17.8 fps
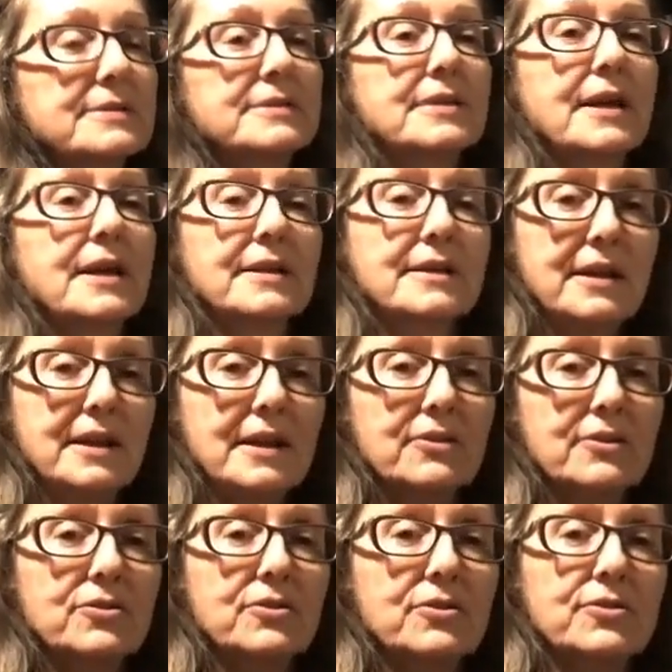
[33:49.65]

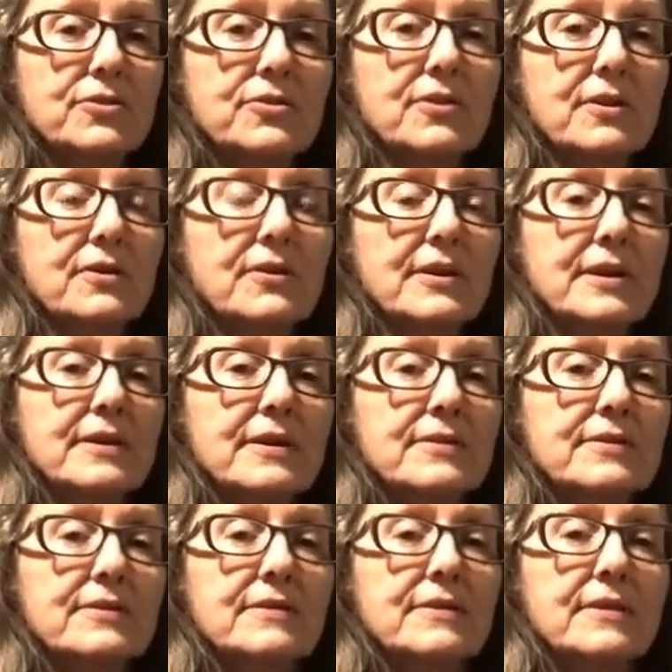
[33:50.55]
techniques, your
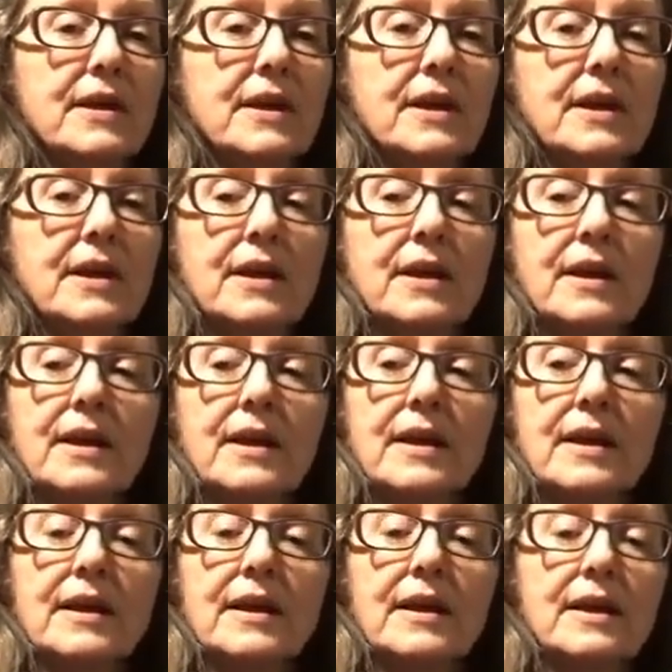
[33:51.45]
series,
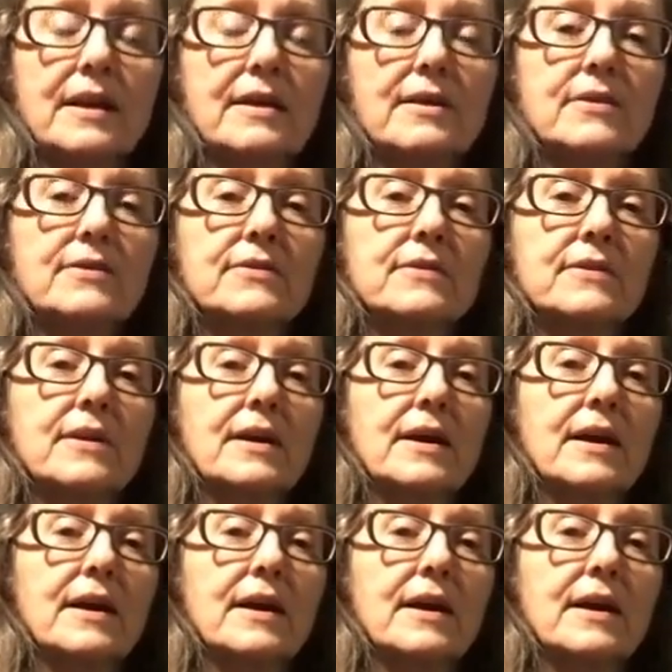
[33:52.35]
is